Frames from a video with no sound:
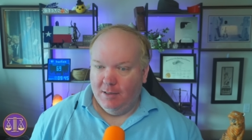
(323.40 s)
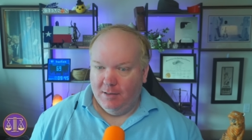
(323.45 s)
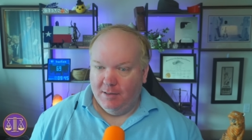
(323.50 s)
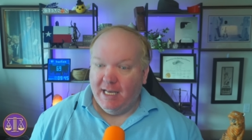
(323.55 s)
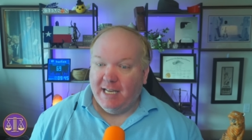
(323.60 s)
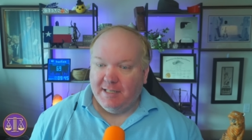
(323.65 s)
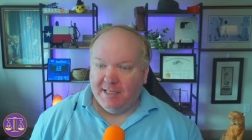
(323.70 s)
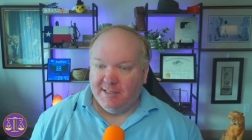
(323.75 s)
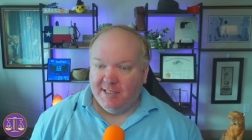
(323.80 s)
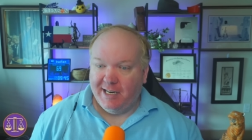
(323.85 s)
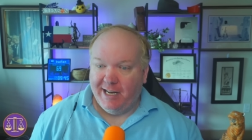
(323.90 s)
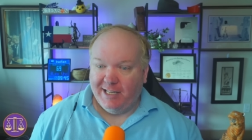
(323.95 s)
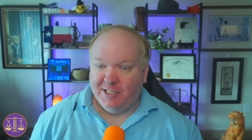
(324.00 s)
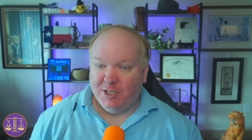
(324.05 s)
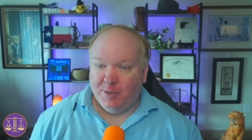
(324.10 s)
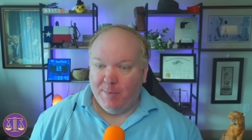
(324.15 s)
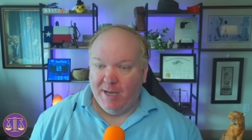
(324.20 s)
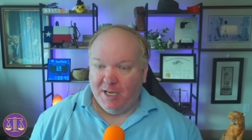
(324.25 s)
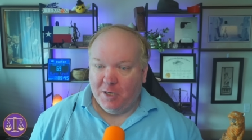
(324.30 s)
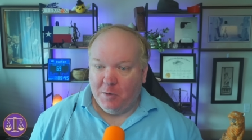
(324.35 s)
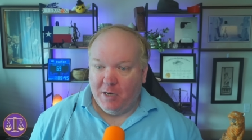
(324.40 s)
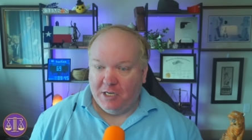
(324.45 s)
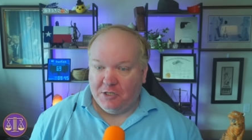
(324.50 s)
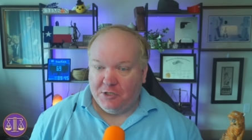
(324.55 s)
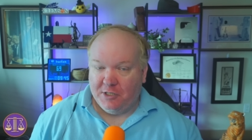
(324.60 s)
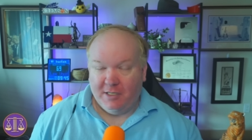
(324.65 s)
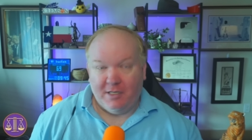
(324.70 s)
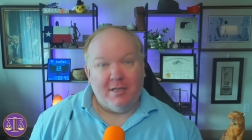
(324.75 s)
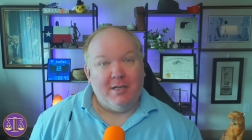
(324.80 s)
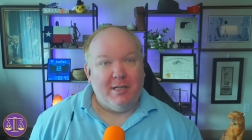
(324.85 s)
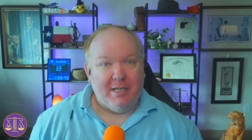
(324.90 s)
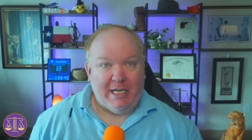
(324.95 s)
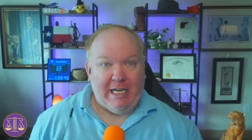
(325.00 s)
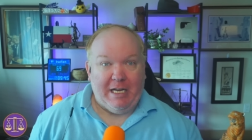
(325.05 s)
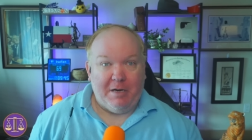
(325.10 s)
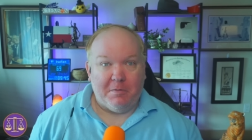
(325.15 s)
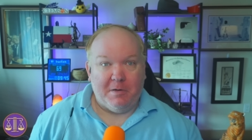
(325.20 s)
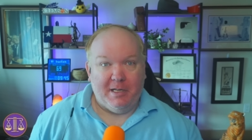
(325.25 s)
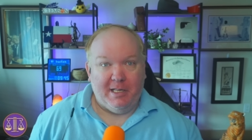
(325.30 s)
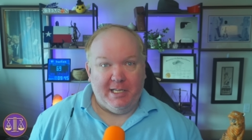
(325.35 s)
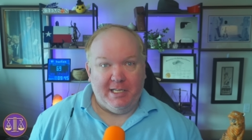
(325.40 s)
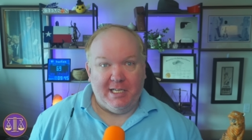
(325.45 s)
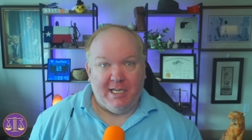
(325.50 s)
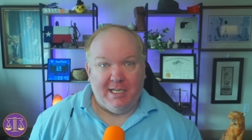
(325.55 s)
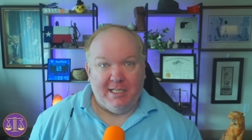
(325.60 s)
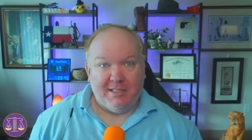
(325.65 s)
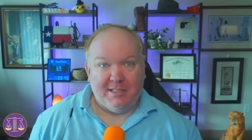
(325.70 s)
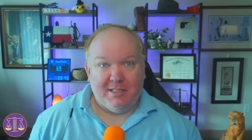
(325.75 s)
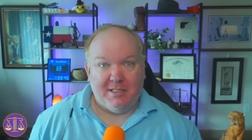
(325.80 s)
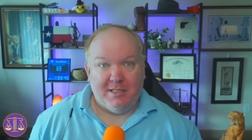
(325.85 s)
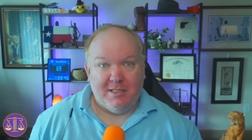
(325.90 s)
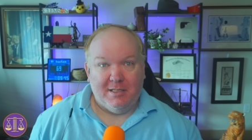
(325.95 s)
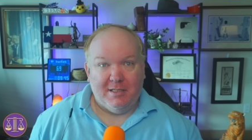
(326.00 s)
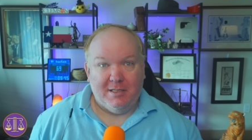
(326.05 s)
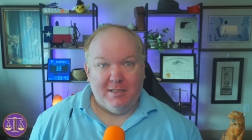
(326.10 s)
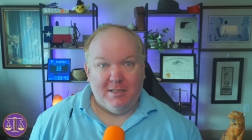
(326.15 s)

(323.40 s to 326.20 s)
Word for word: That doesn't answer my question. It really does.